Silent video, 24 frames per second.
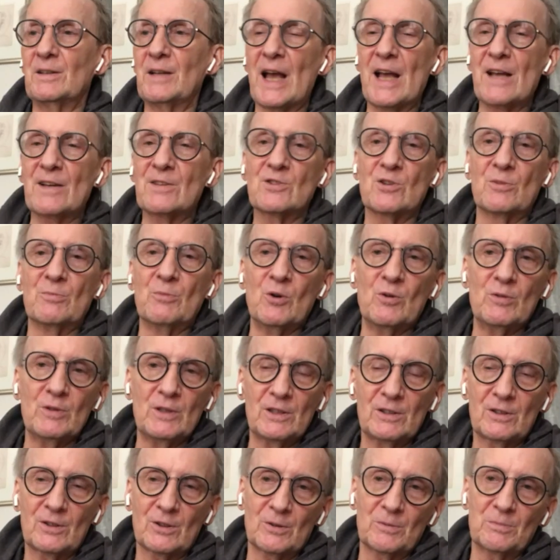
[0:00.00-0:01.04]
gangster
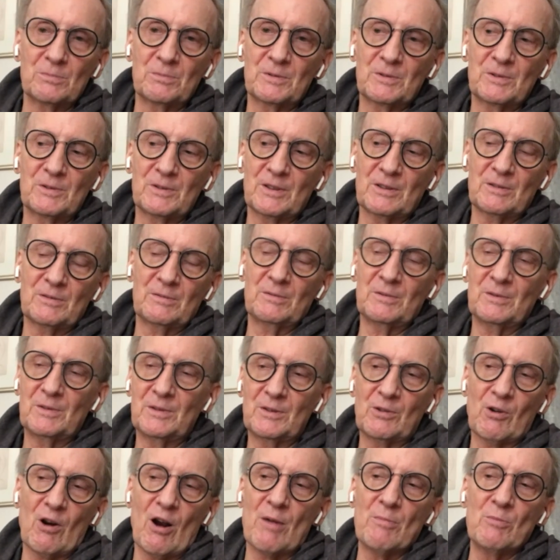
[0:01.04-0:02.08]
movies or
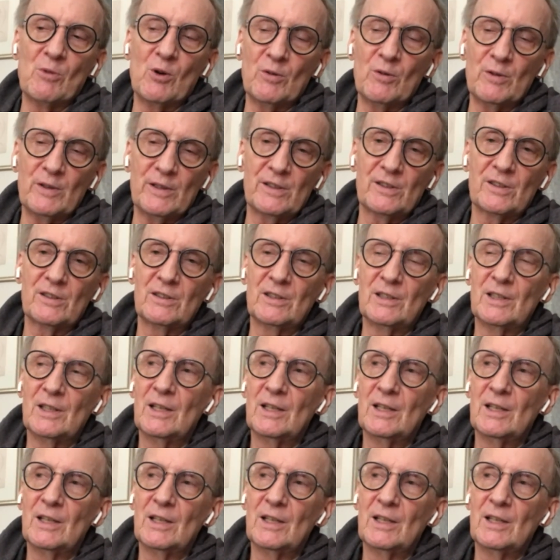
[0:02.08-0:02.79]
crime movies,